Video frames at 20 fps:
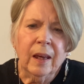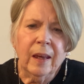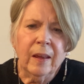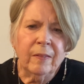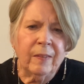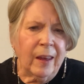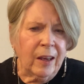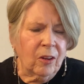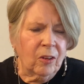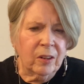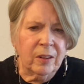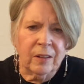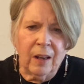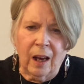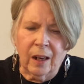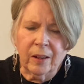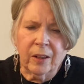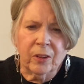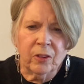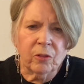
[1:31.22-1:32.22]
They could
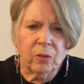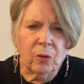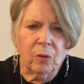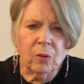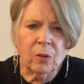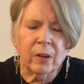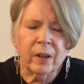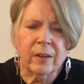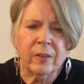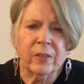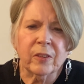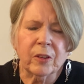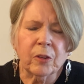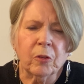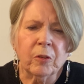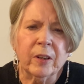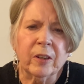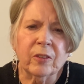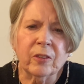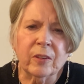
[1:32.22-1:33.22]
not control his
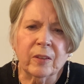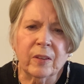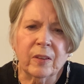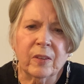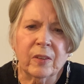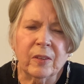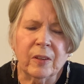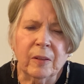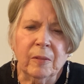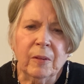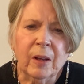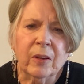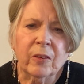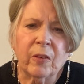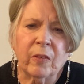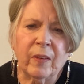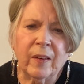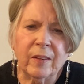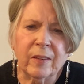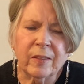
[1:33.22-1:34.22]
secretions, so
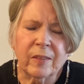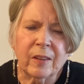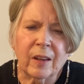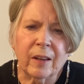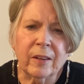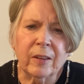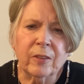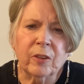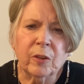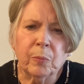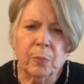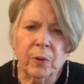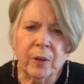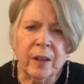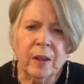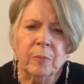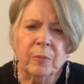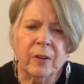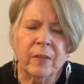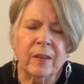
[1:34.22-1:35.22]
they decided to bring
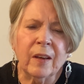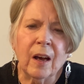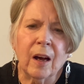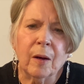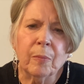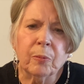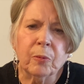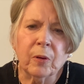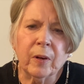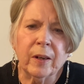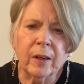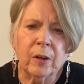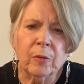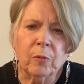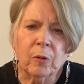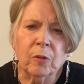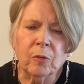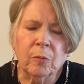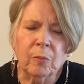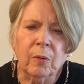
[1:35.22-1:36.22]
him to the operating
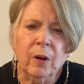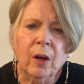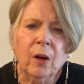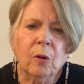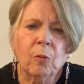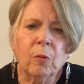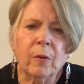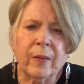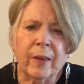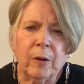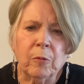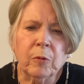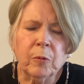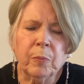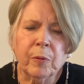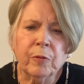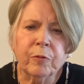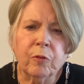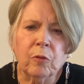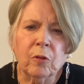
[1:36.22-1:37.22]
room where they would
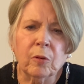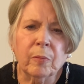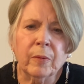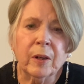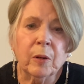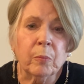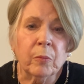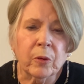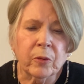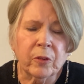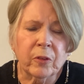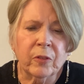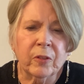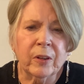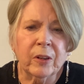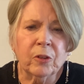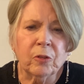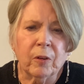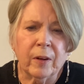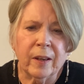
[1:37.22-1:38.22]
perform an emergency
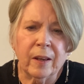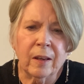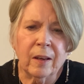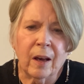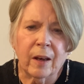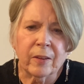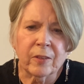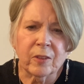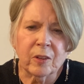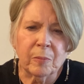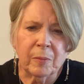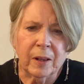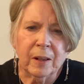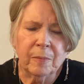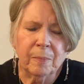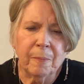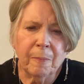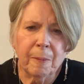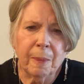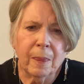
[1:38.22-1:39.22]
tracheostomy.
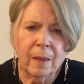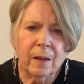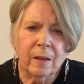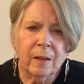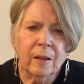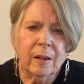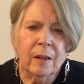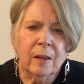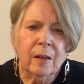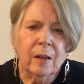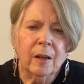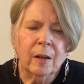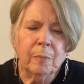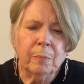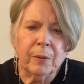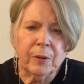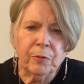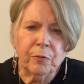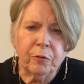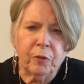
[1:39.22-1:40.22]

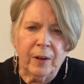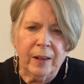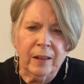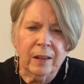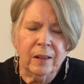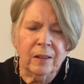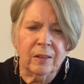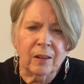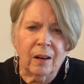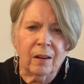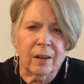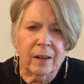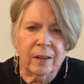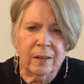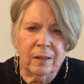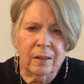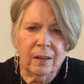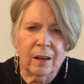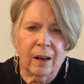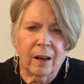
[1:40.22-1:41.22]
But Frankie died
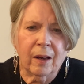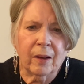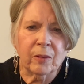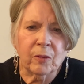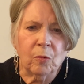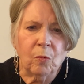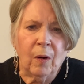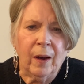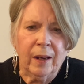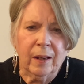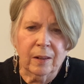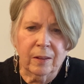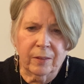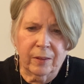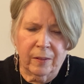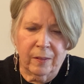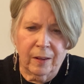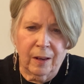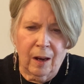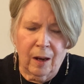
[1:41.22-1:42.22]
on the way to
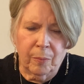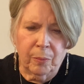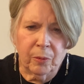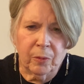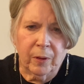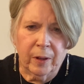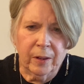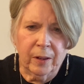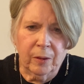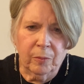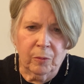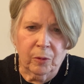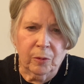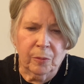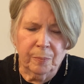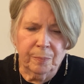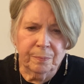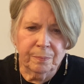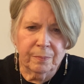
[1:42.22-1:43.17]
the operating room.